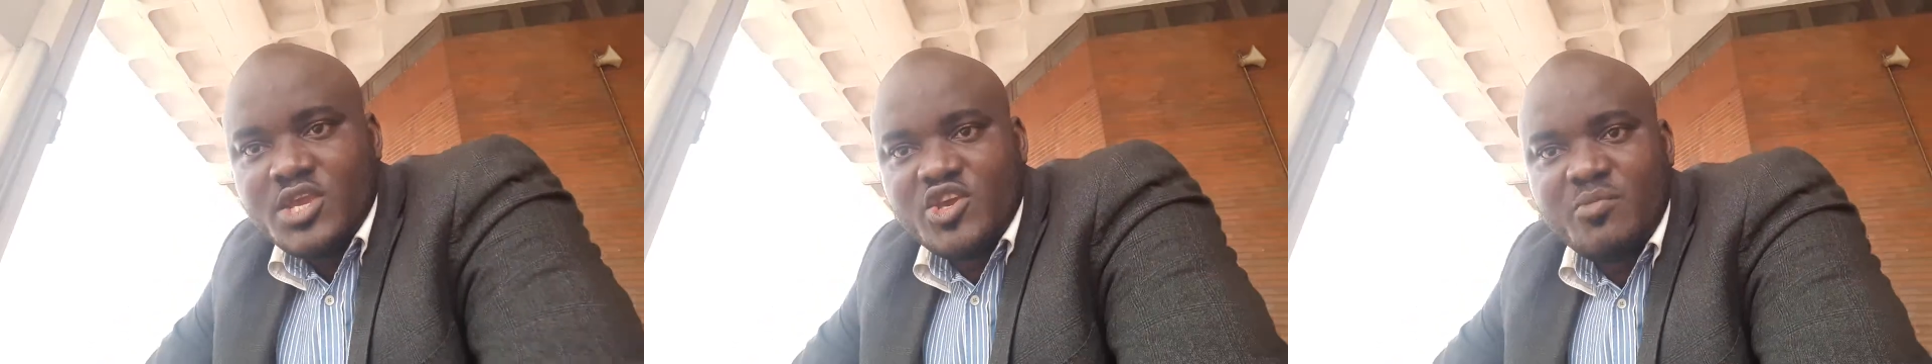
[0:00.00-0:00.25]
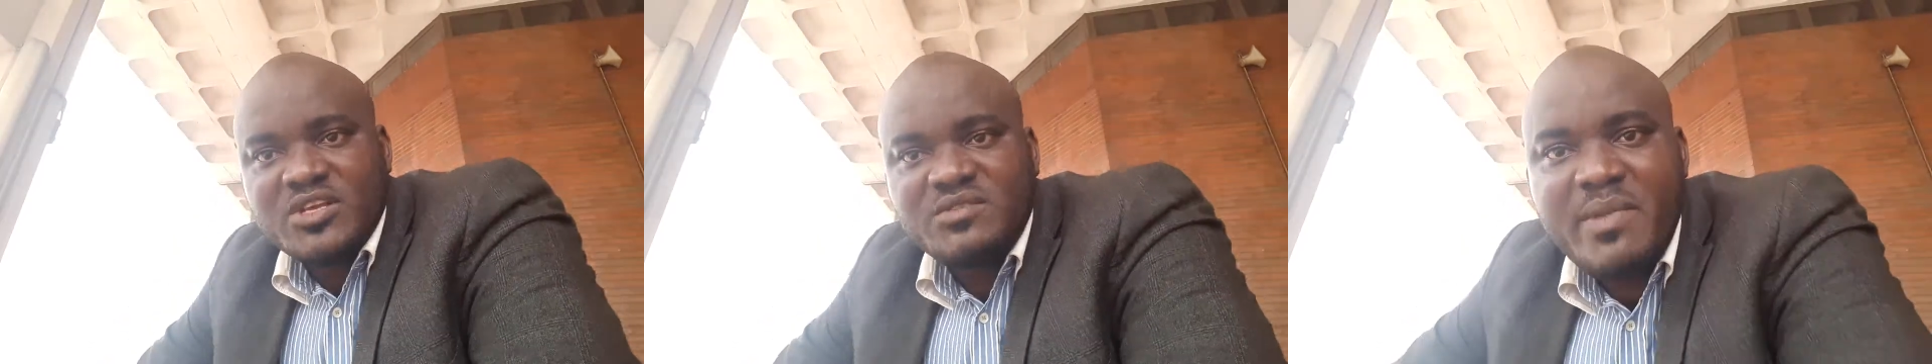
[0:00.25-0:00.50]

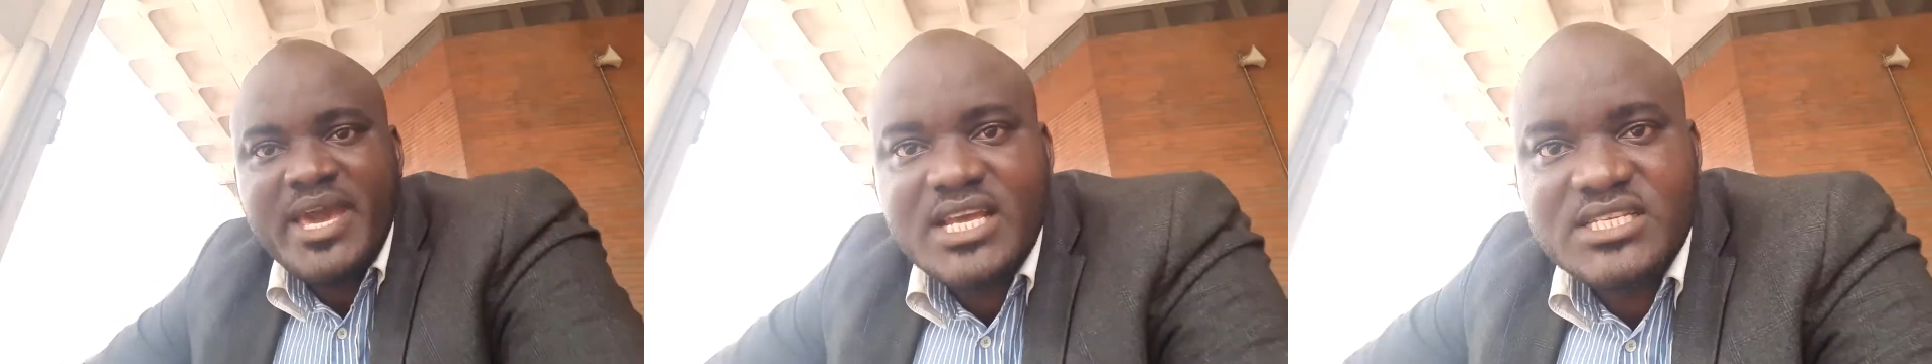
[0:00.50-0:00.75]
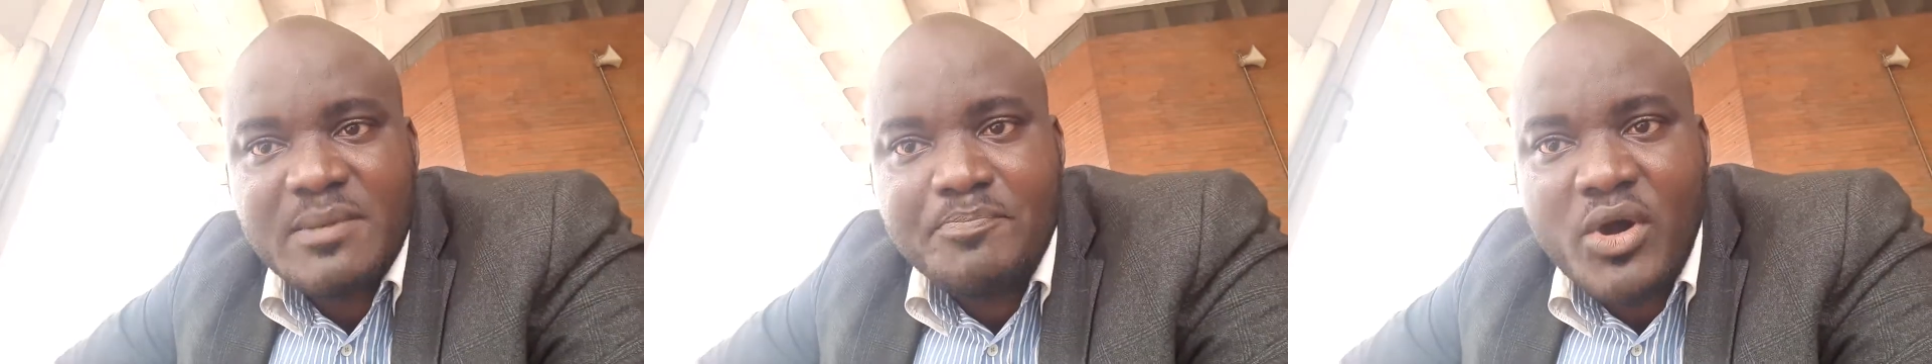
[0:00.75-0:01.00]
You must make
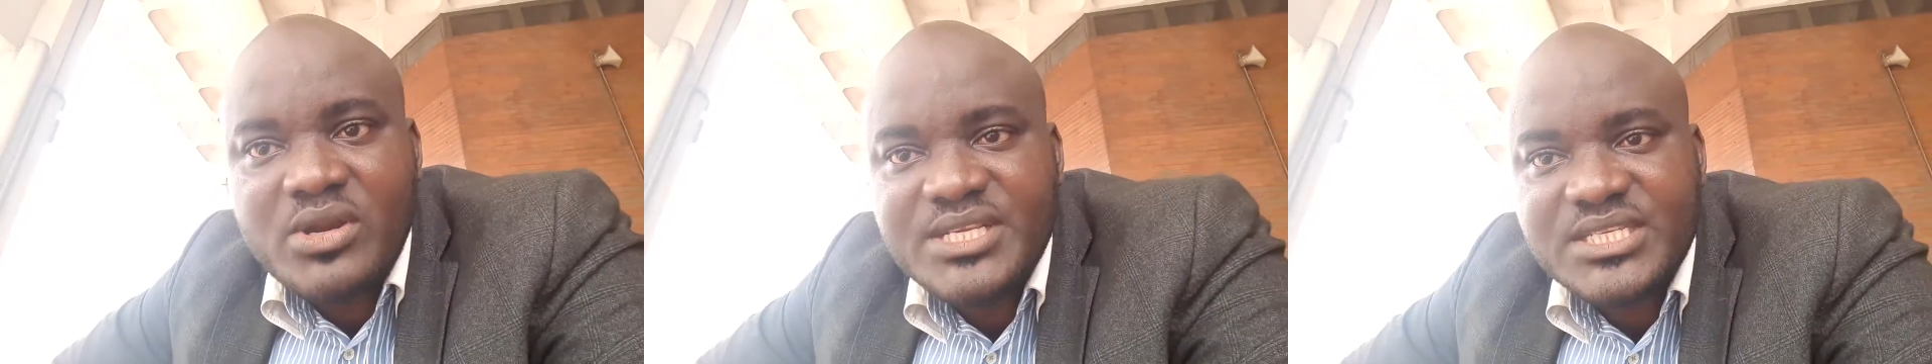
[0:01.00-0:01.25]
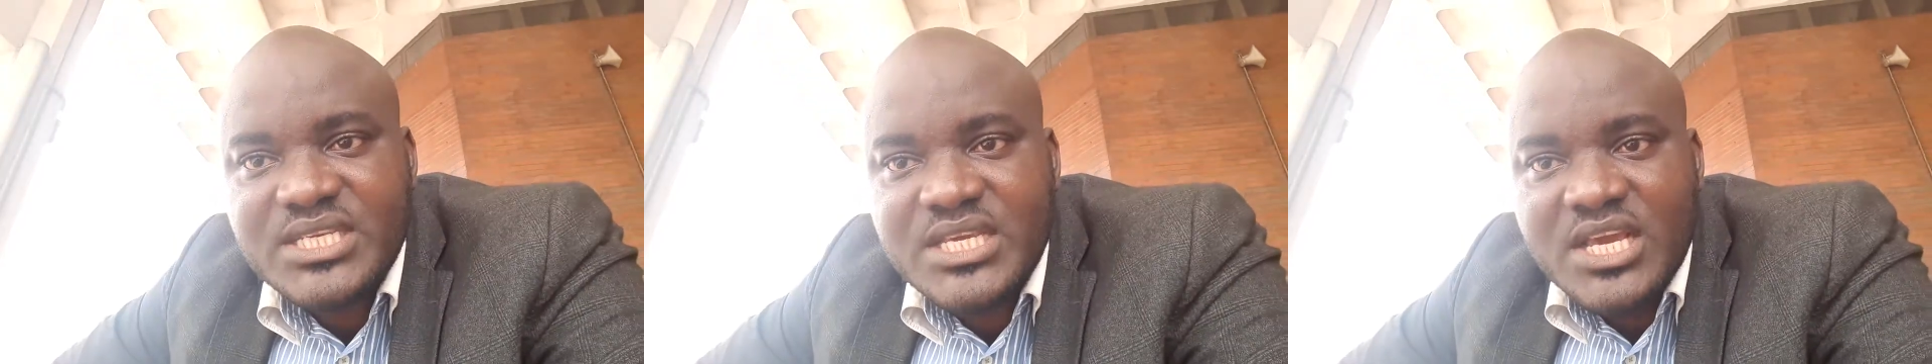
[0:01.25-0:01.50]
it a
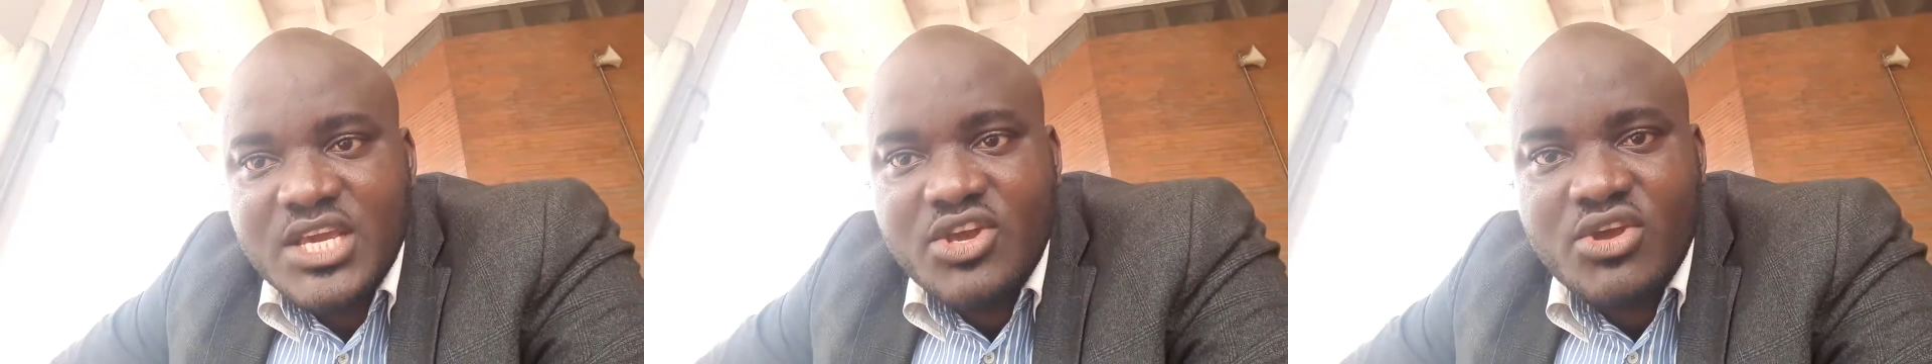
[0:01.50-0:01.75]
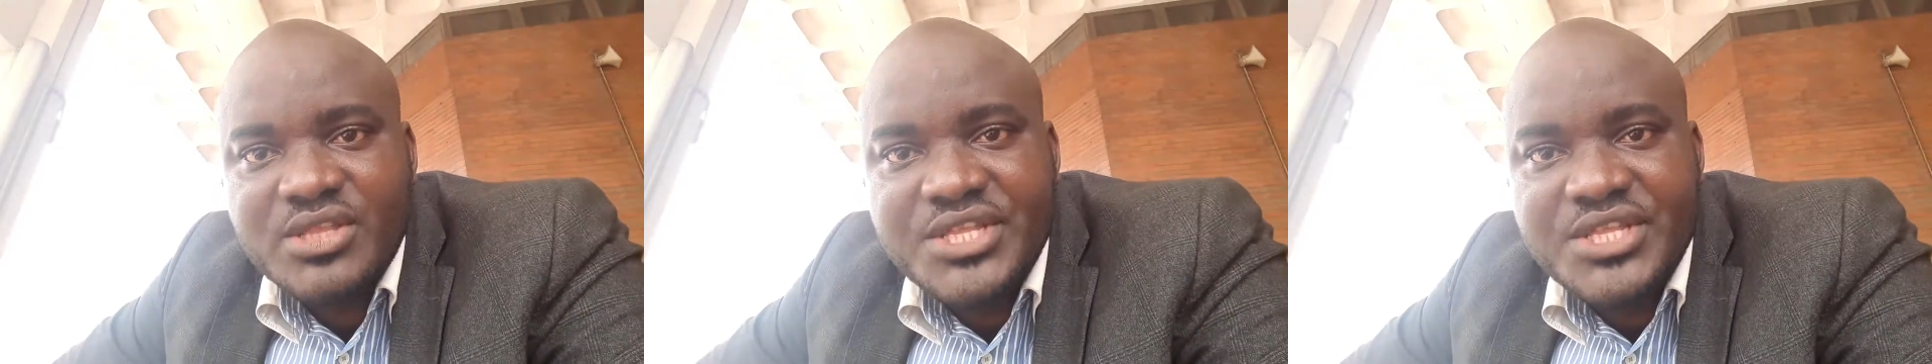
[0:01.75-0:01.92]
policy in your